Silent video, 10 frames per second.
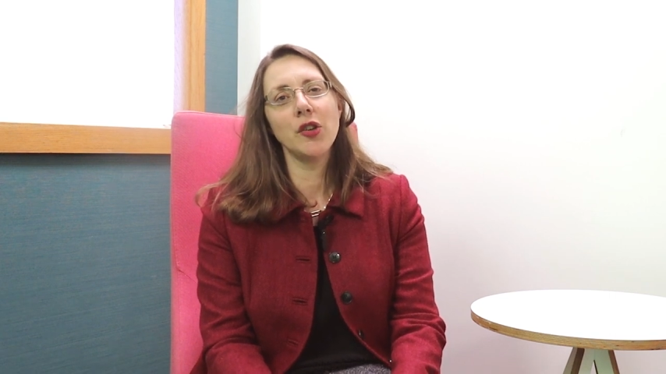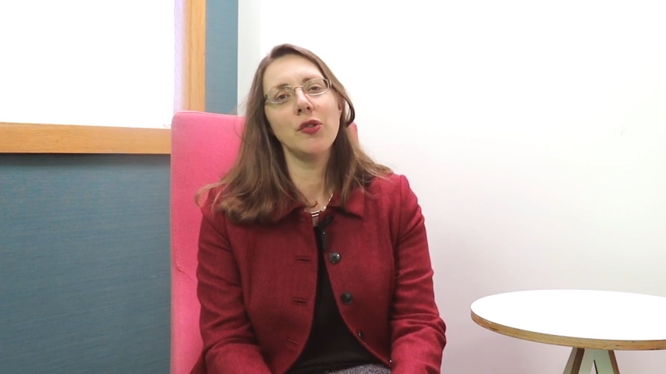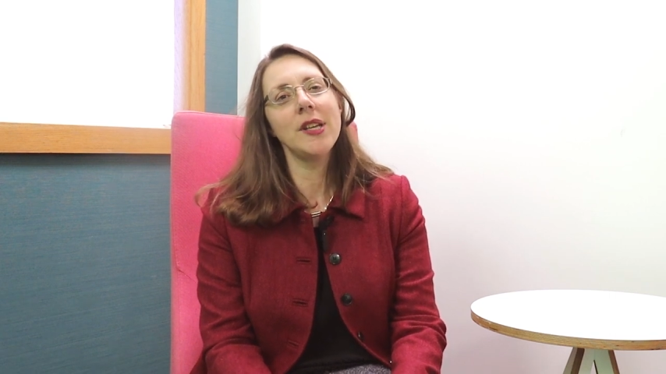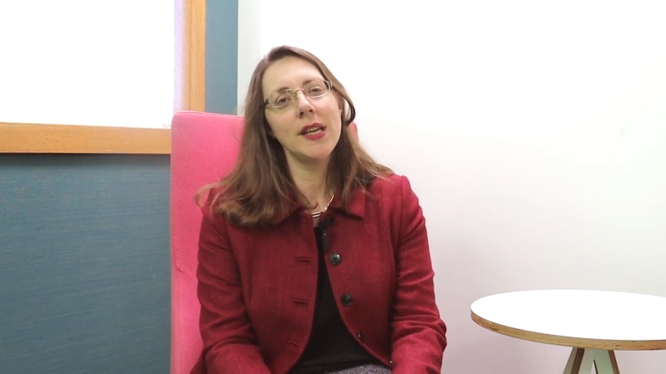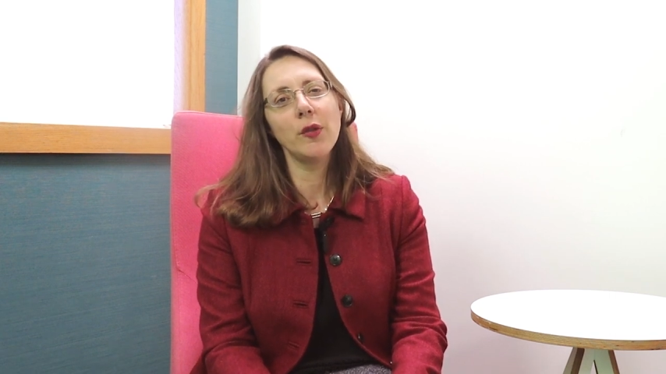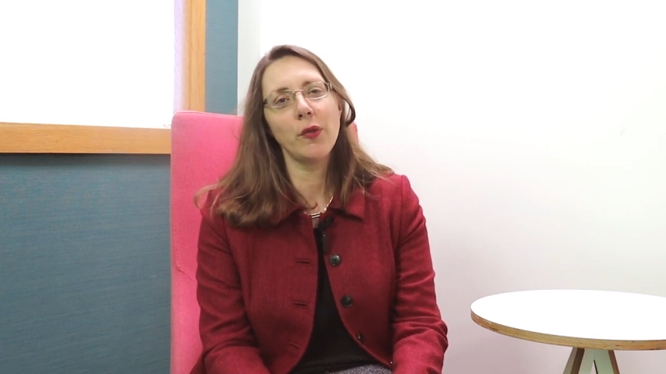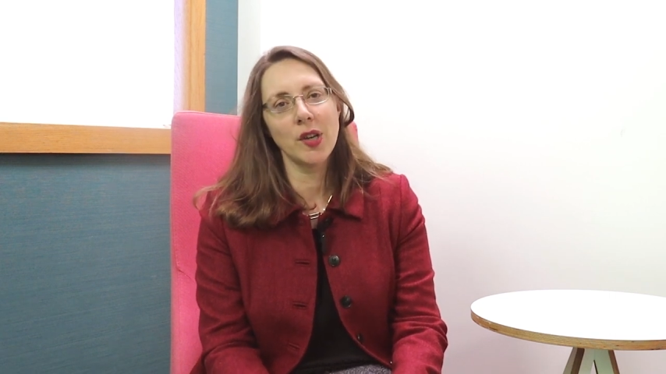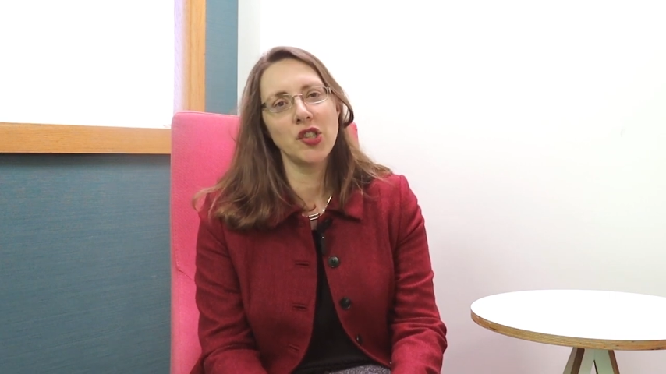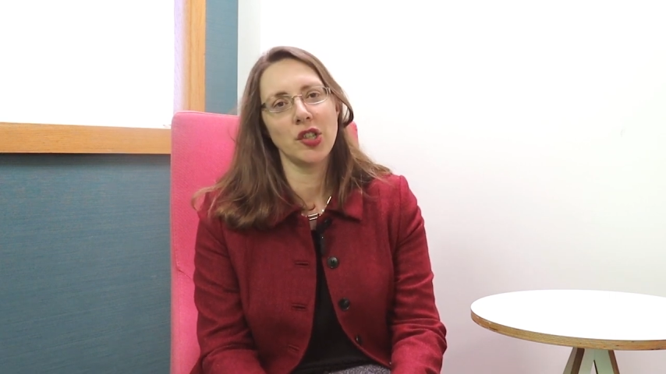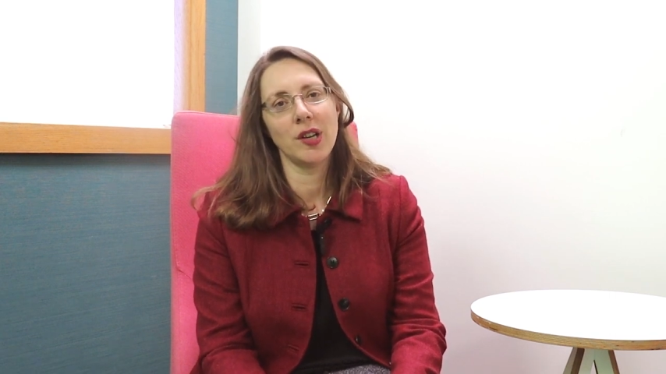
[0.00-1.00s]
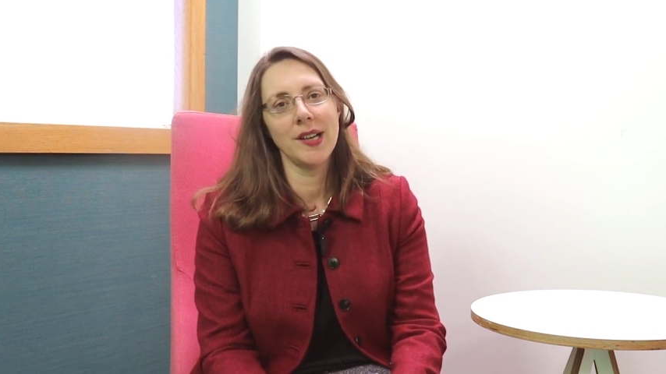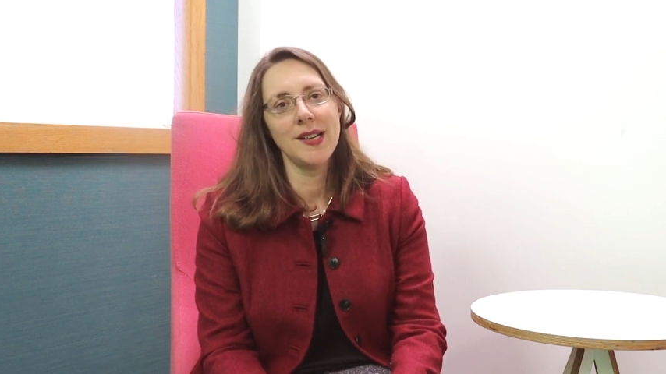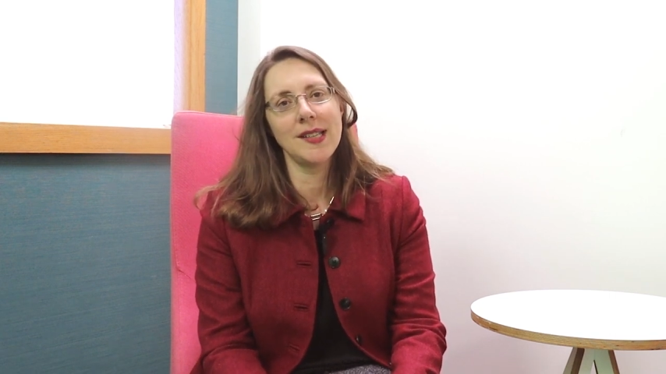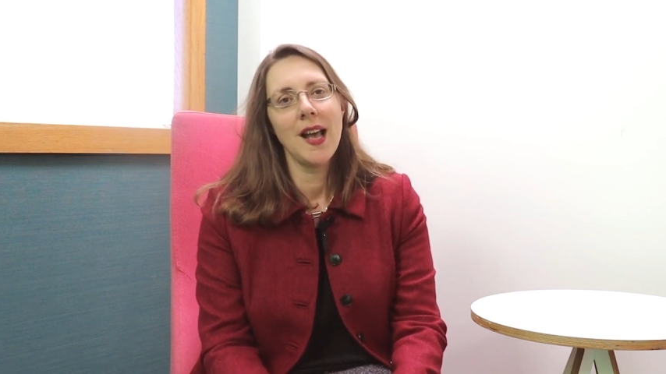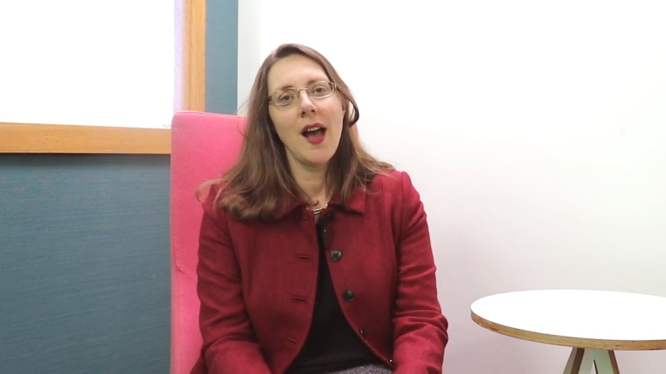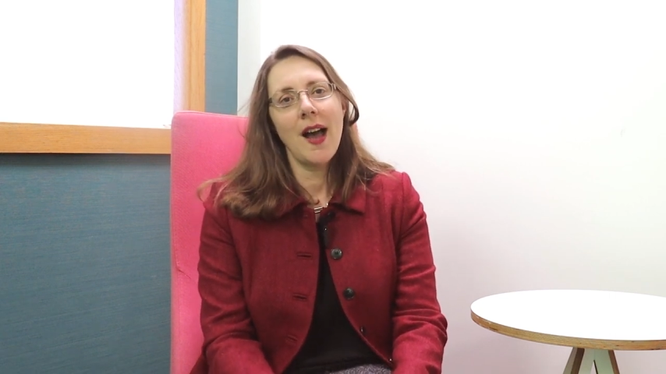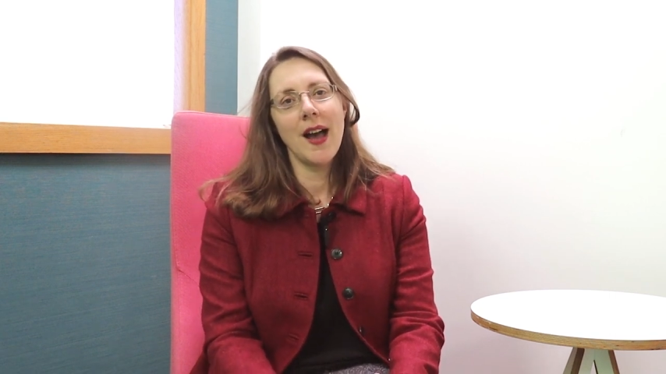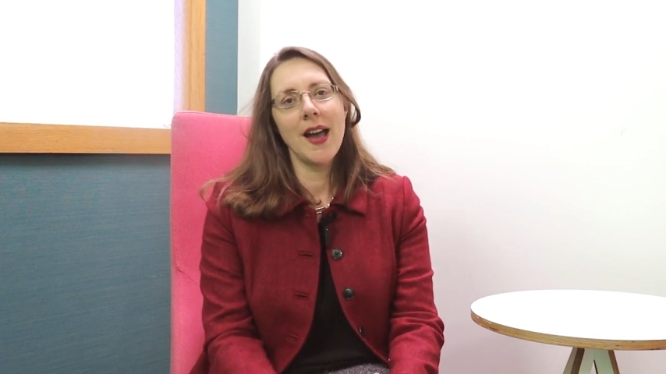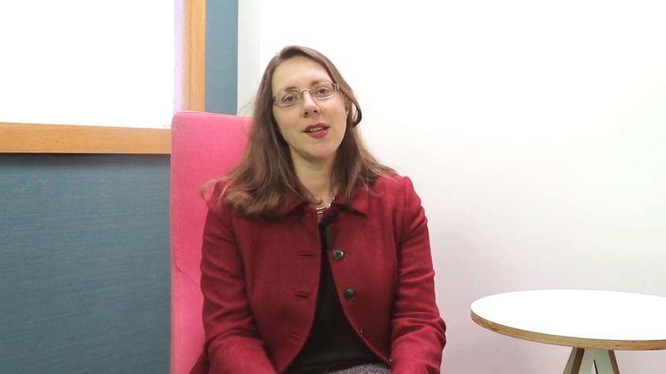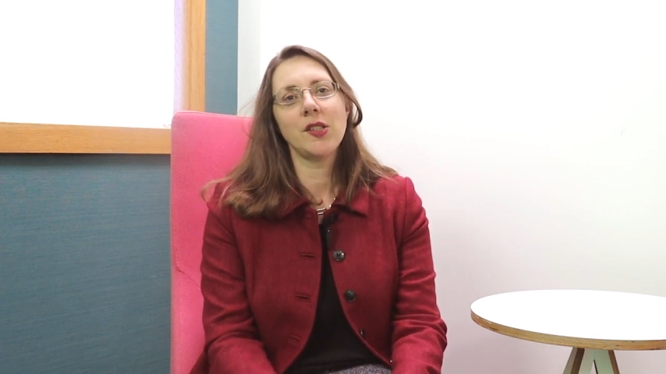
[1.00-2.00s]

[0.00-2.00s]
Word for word: unique franchise uh,